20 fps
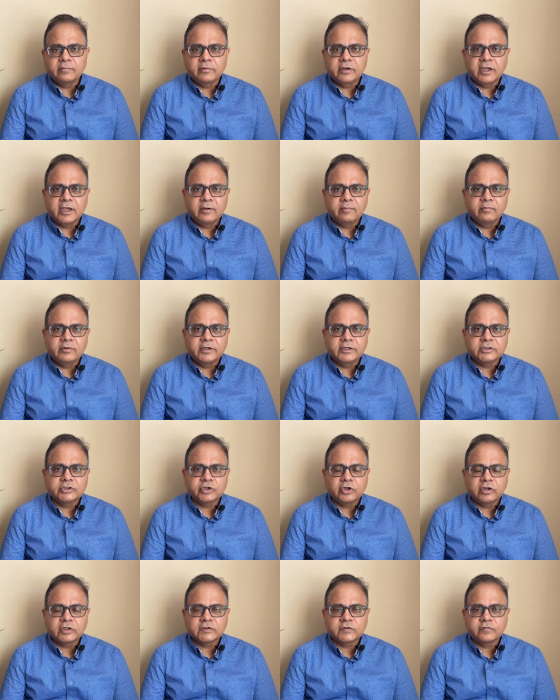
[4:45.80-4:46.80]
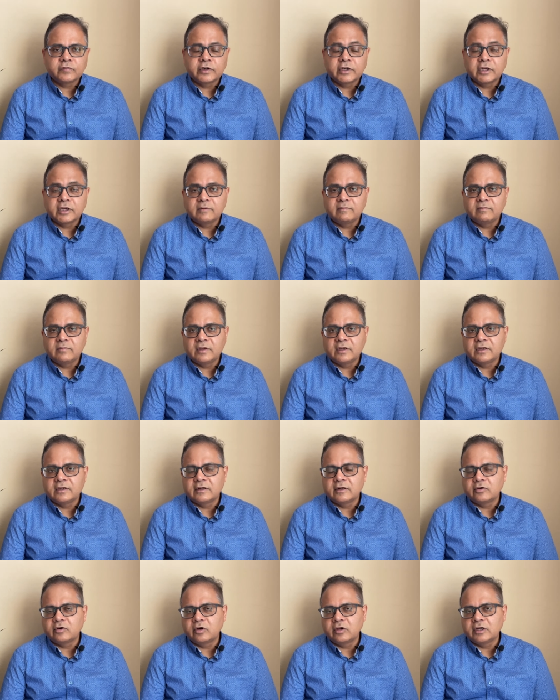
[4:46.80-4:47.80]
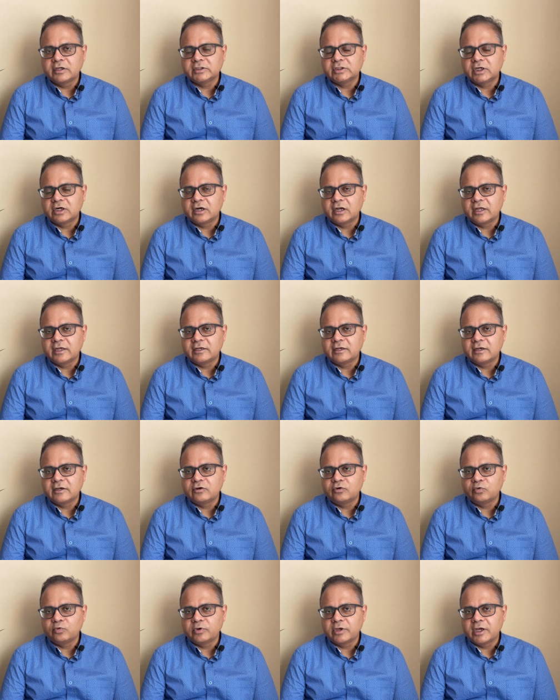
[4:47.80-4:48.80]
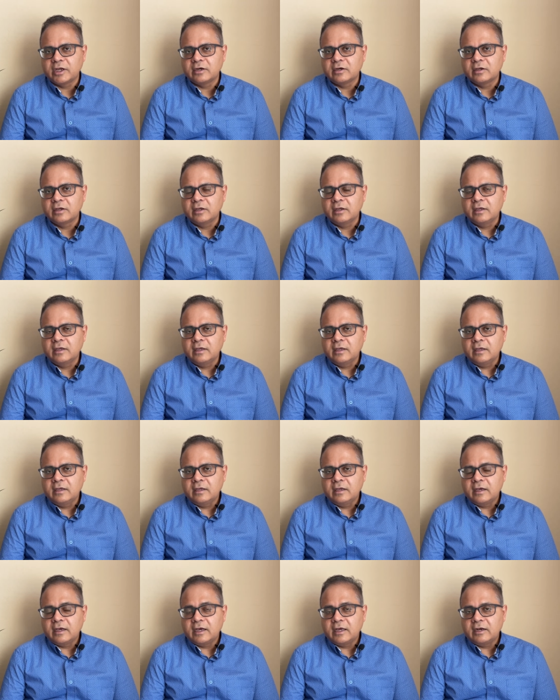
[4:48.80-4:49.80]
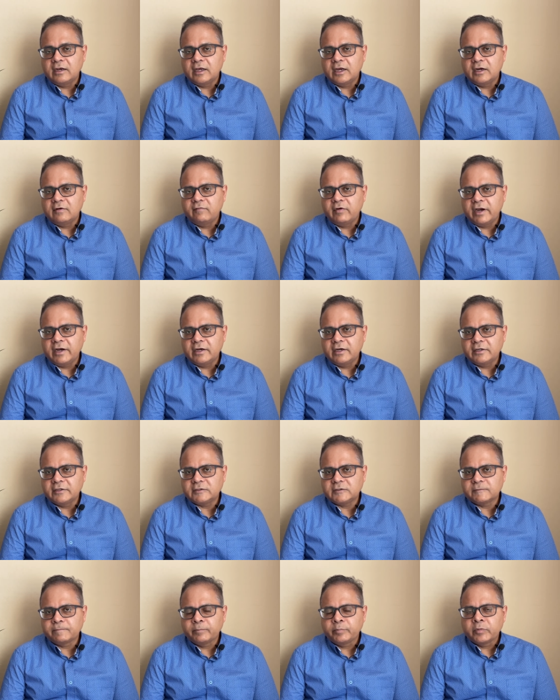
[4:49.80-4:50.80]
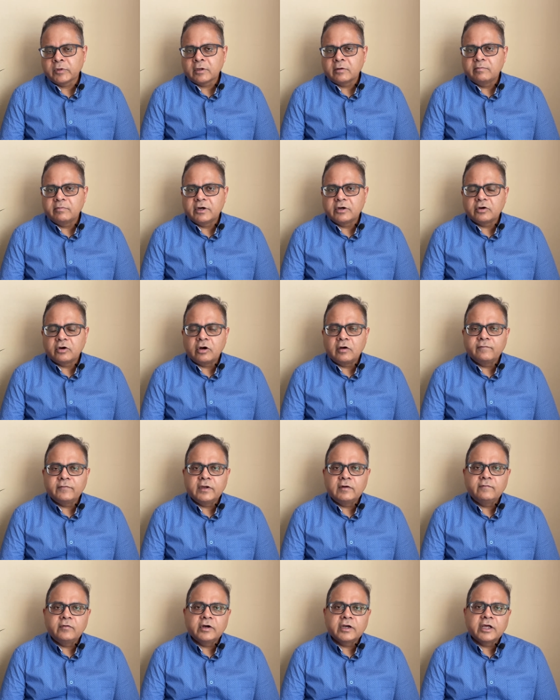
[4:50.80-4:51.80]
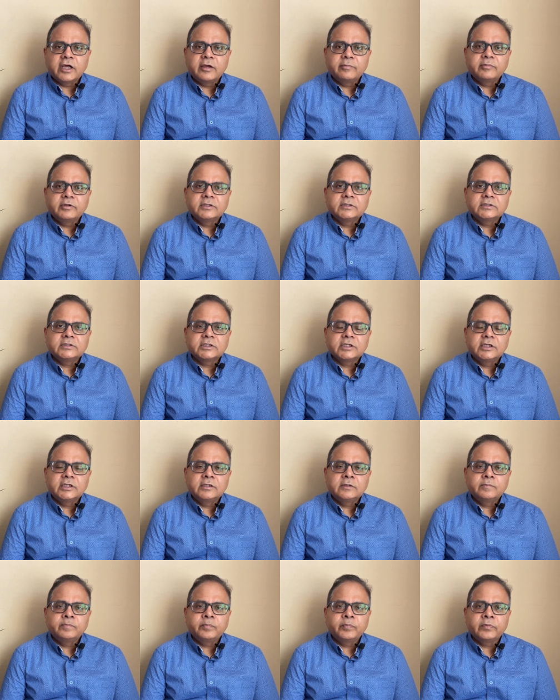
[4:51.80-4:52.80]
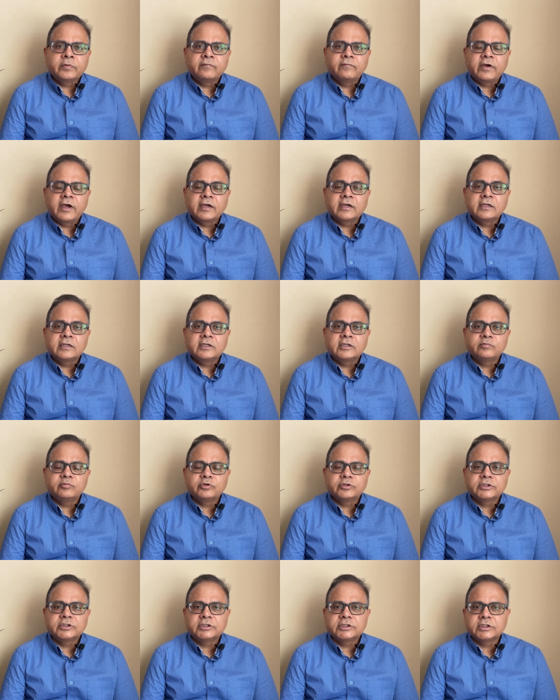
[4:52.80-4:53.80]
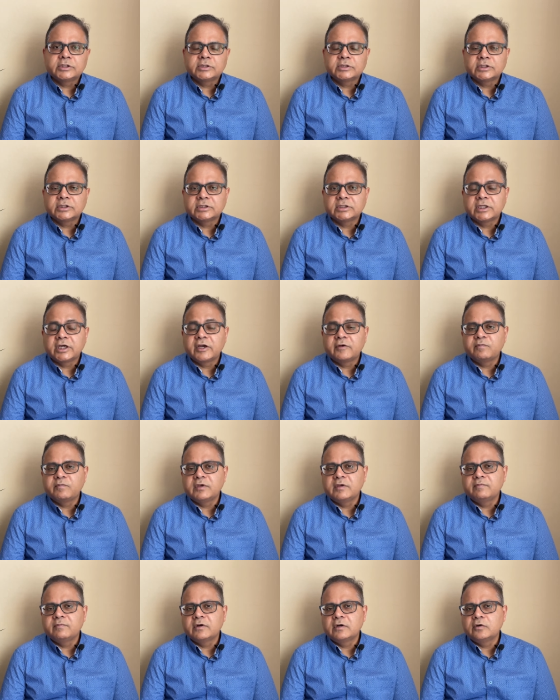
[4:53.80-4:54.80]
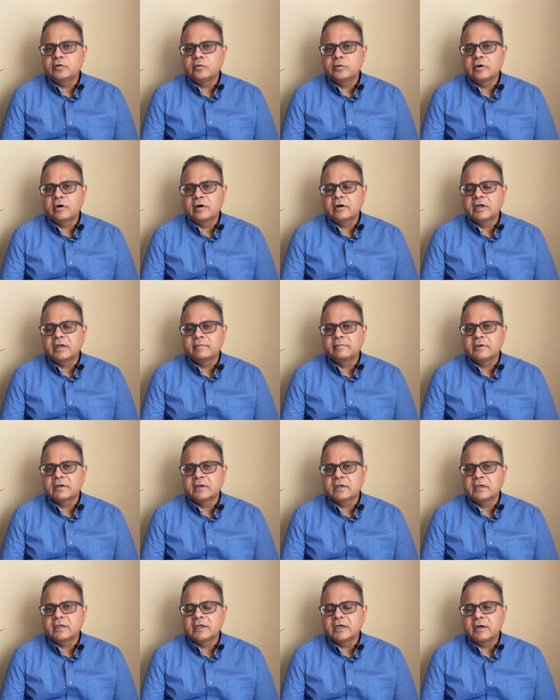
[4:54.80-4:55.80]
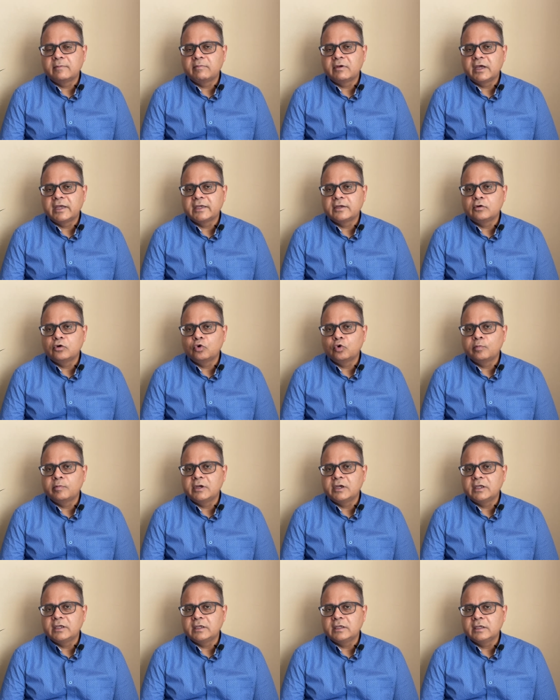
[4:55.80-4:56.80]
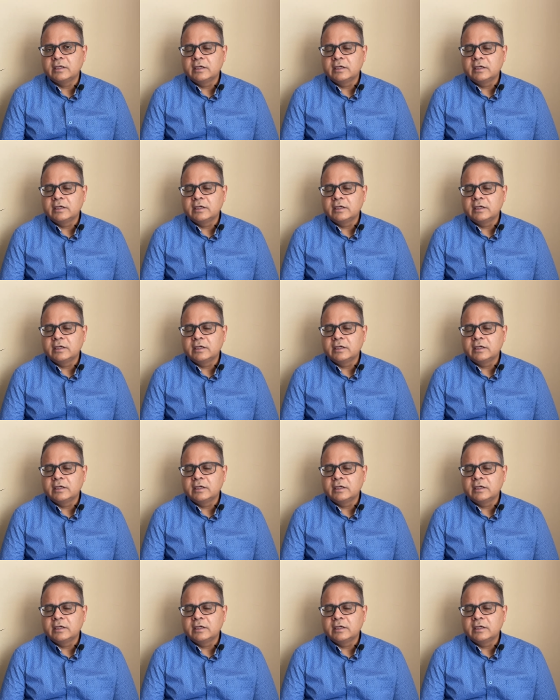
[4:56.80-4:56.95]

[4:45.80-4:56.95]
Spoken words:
Cambridge, Oxford, and Imperial College are likely to get an advantage. But often what happens in faculty positions is that people do not typically apply globally.